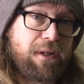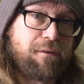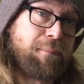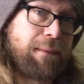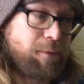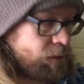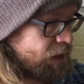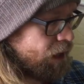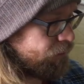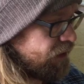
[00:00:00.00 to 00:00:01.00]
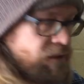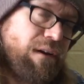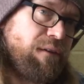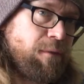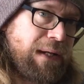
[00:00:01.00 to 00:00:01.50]
because people aren't
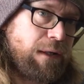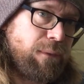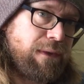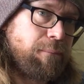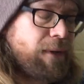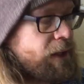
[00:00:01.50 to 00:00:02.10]
necessarily familiar with them.